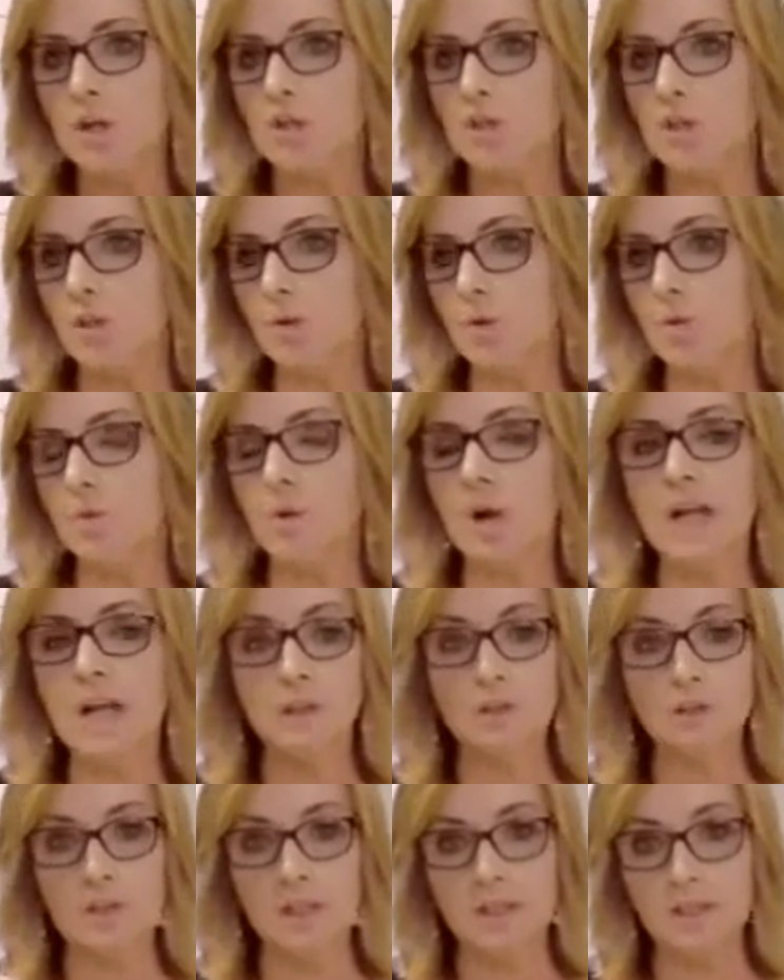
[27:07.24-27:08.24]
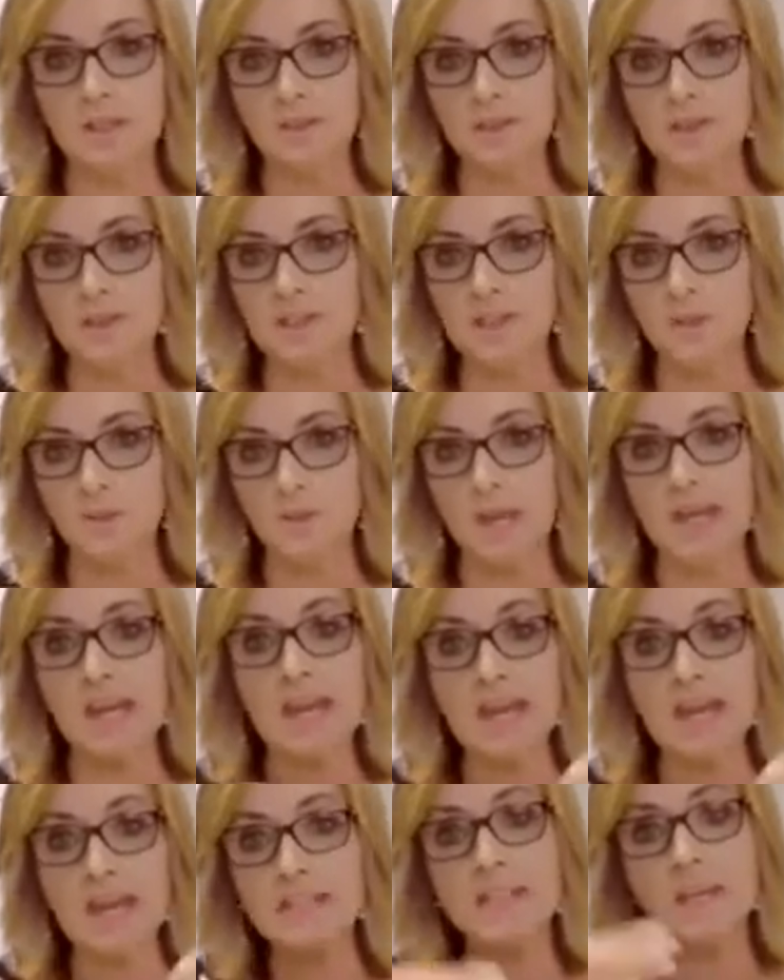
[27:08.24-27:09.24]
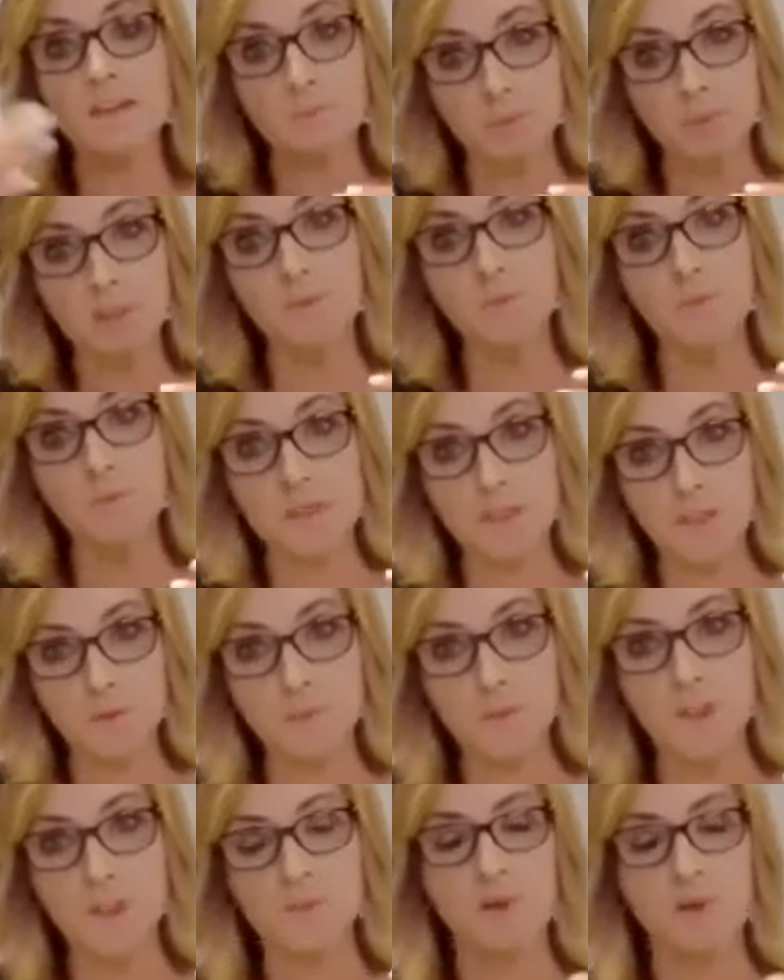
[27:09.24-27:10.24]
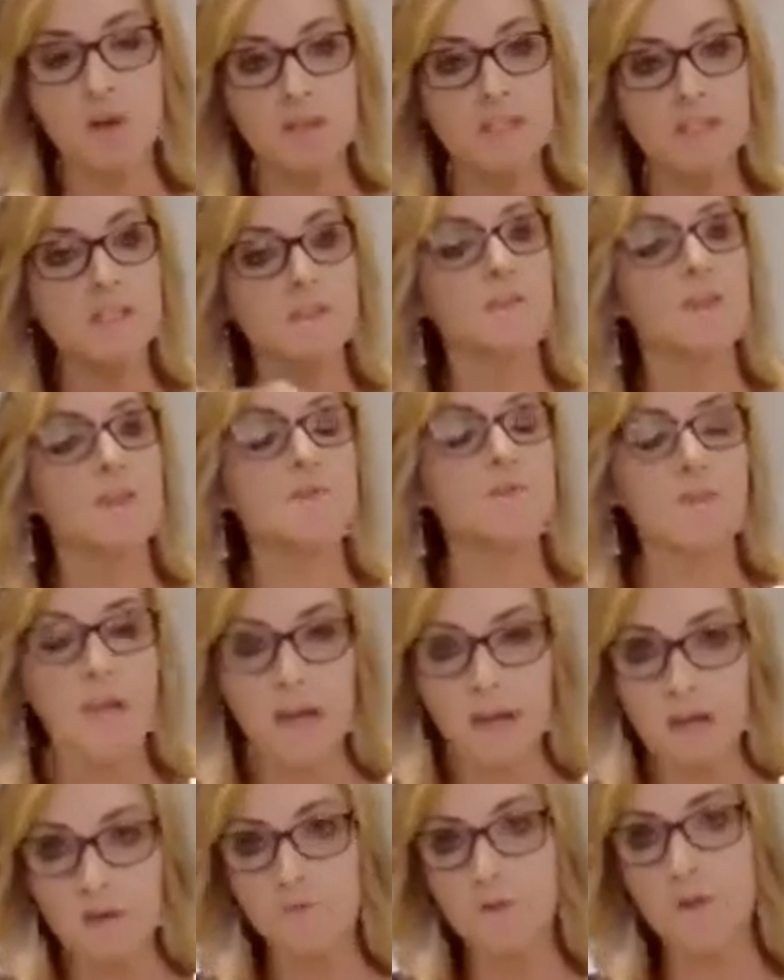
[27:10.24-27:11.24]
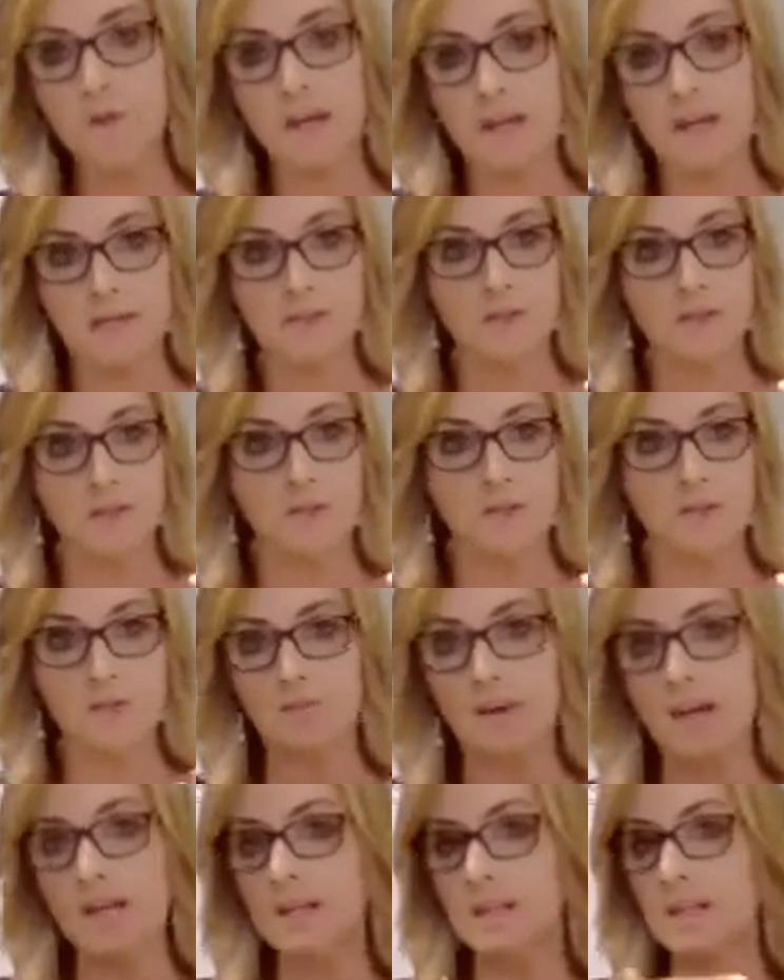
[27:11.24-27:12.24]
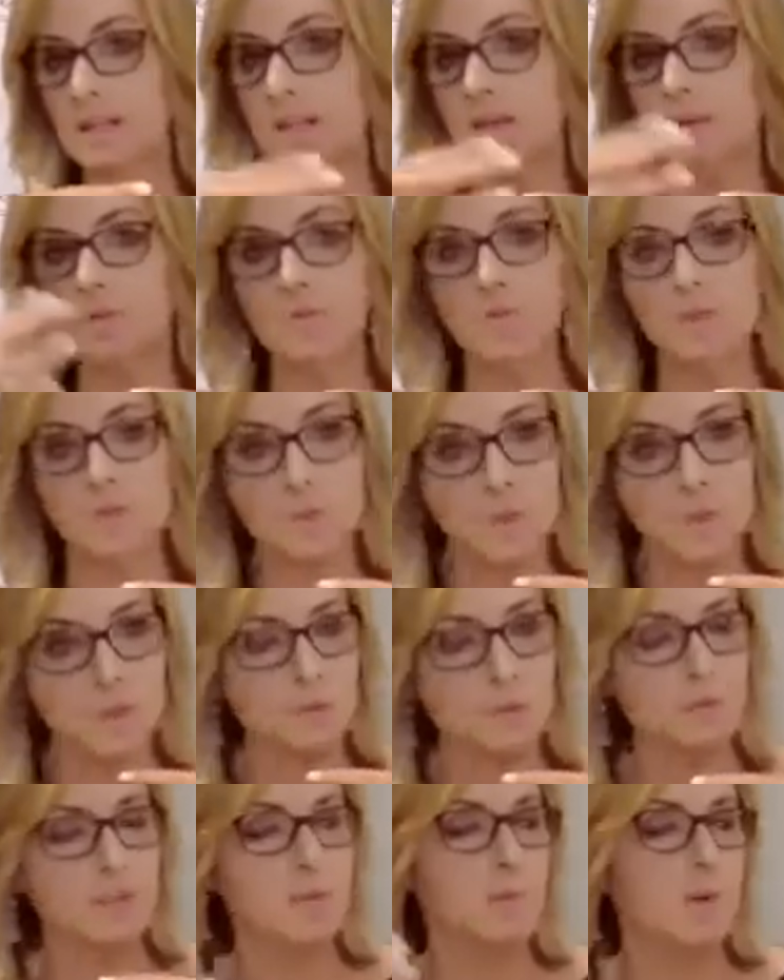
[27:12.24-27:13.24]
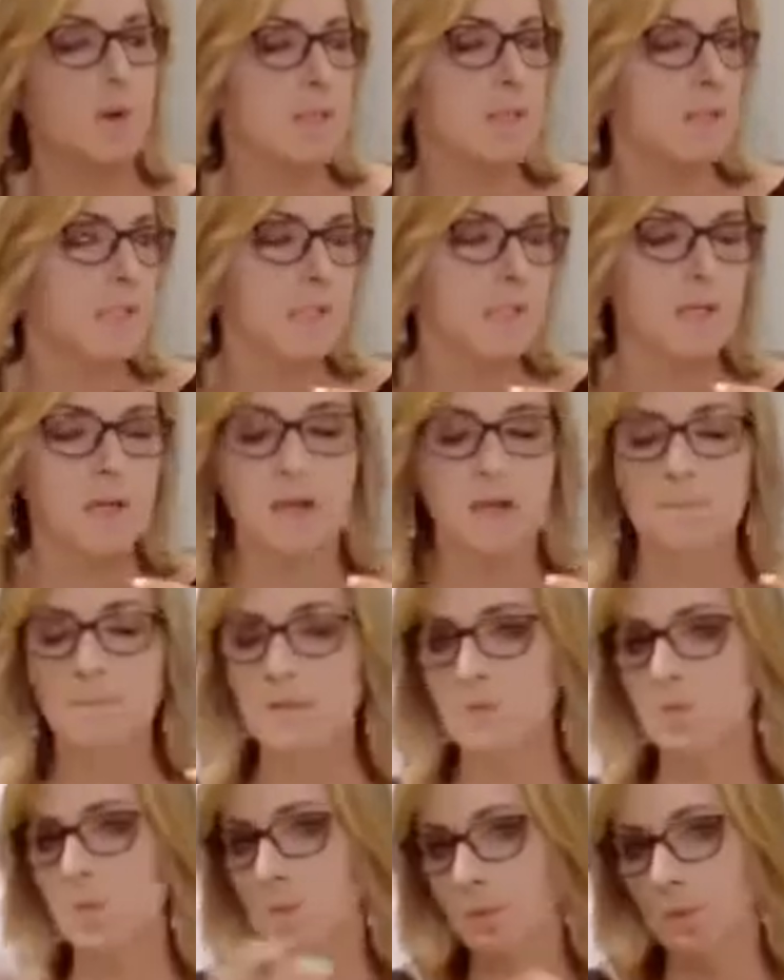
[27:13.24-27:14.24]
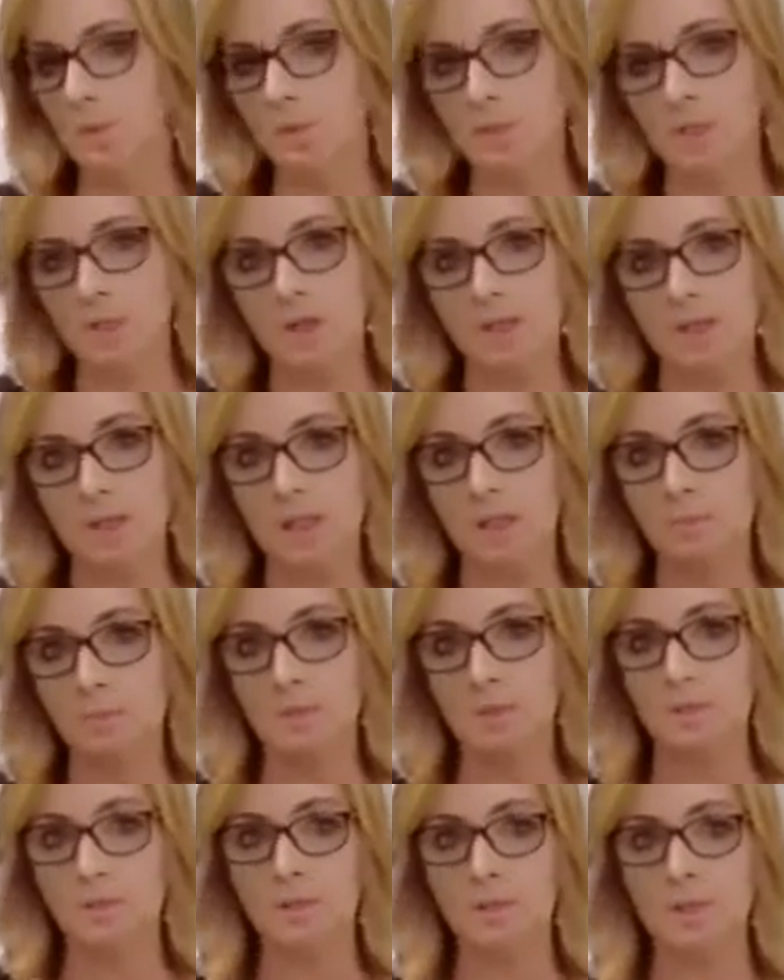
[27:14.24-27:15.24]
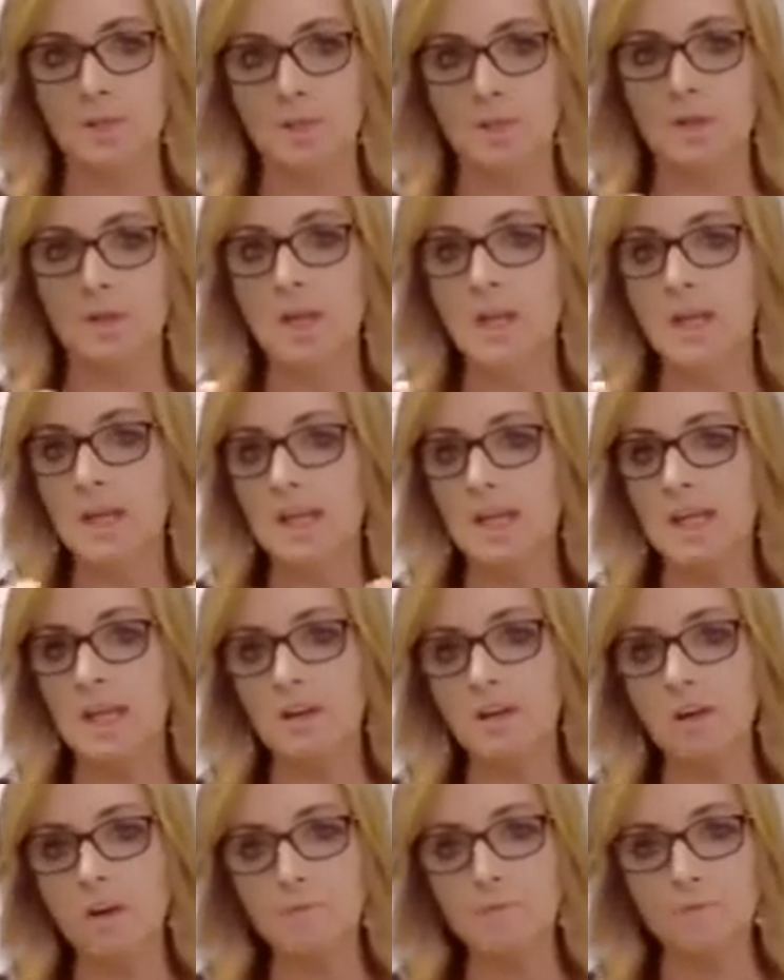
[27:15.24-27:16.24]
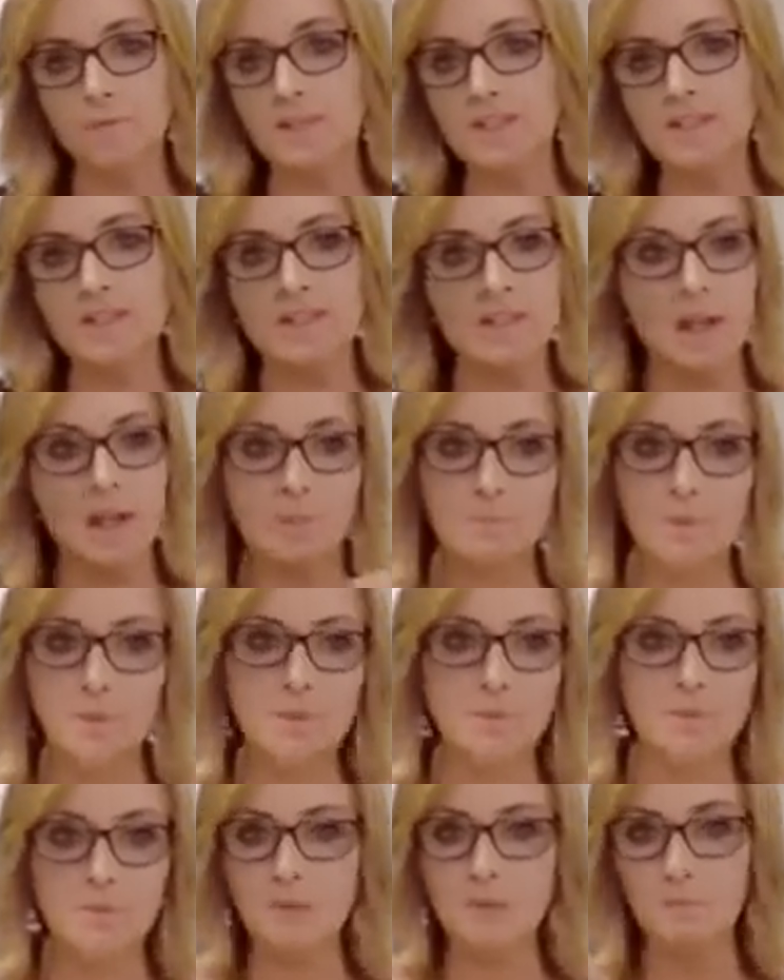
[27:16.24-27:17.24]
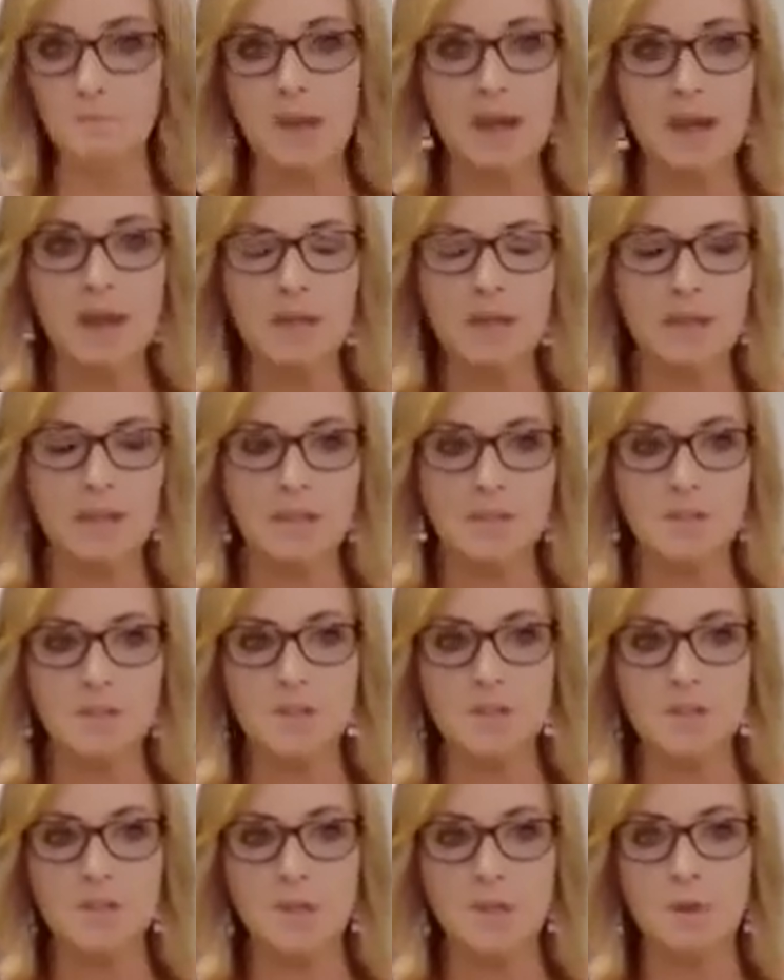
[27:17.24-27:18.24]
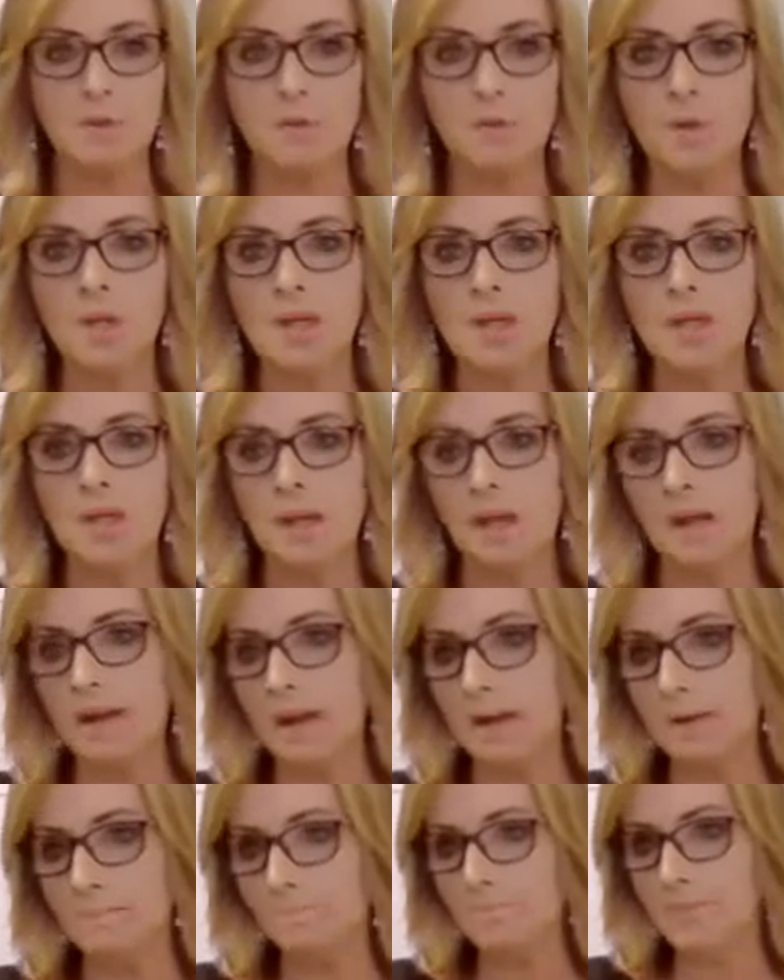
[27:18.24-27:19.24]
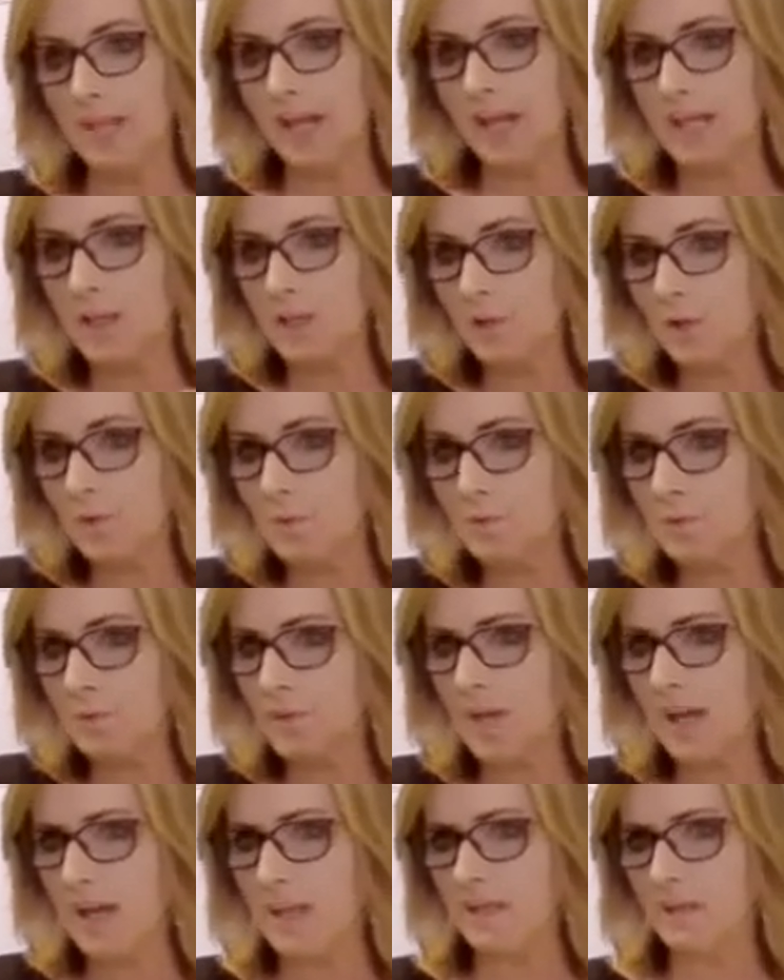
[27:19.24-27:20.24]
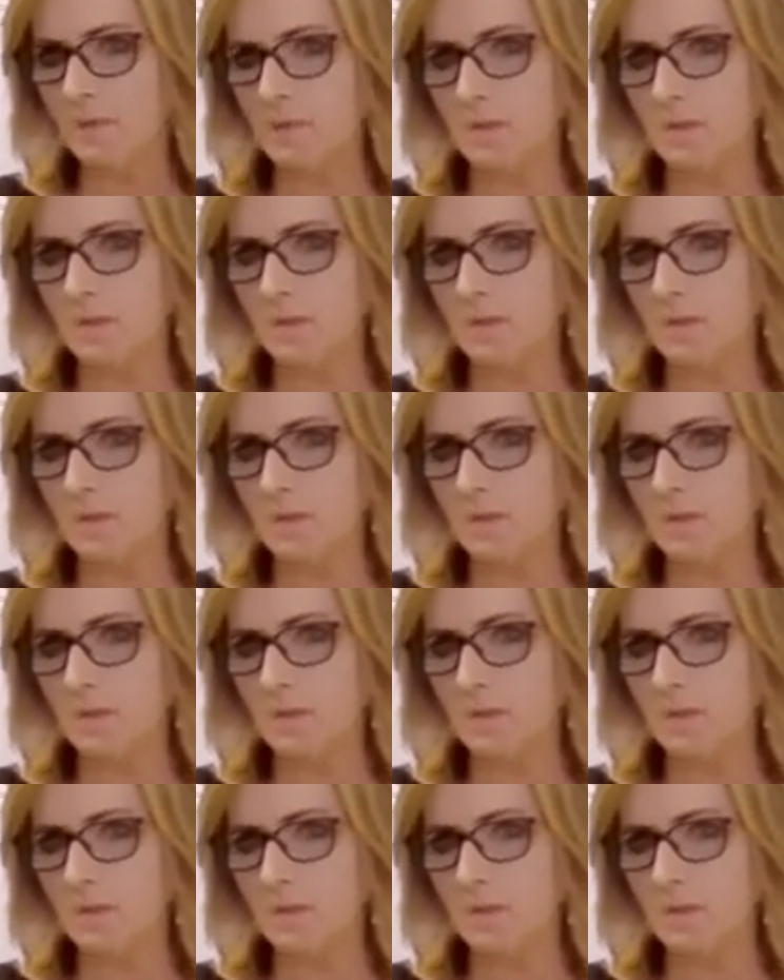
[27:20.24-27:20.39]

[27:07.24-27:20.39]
So I look at it this way, and I've been the one to respond if they've ever answered, right? It goes with your response time, is what we were talking about earlier. It all fits that perfect package. So I know that,